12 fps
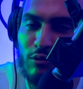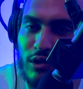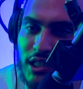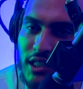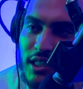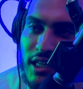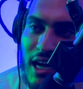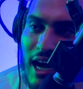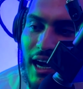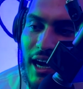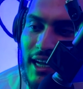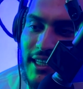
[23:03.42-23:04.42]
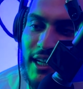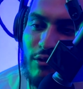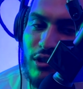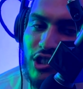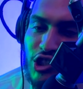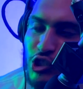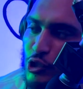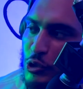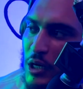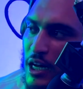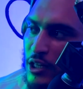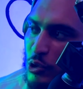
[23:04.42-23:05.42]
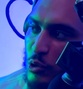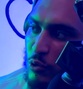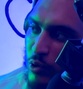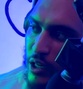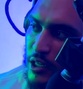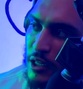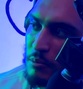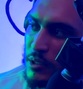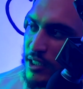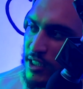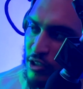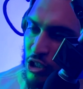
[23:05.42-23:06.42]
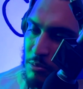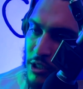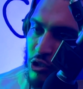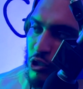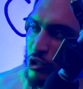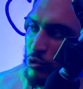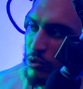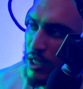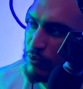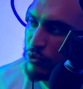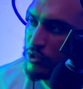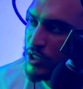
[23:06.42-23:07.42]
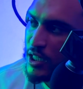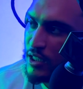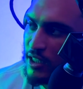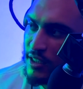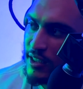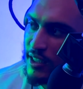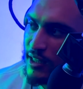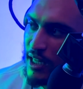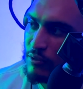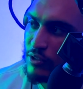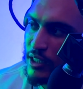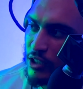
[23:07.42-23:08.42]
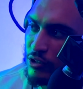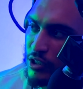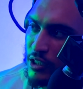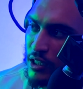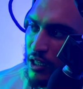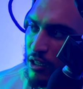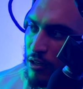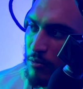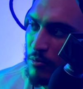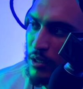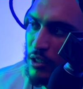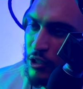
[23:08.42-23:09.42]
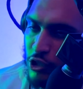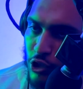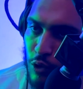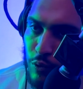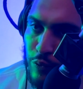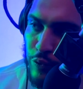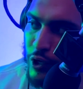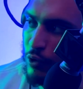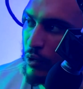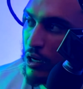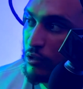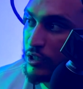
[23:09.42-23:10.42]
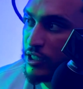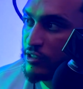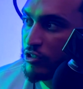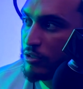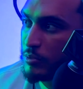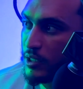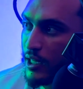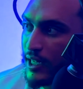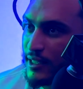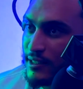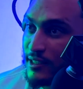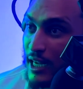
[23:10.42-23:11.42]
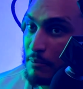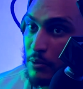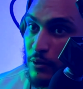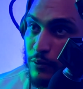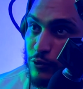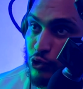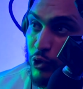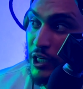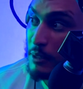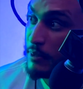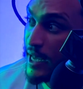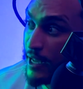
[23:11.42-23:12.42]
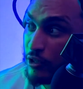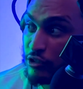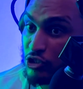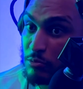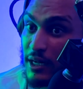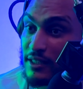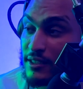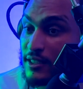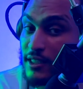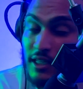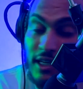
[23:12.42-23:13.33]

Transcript: really show you how to do it right here, but there's going to be critical levels. There's key levels that you can figure out. There's going to be like type of trading patterns. You might see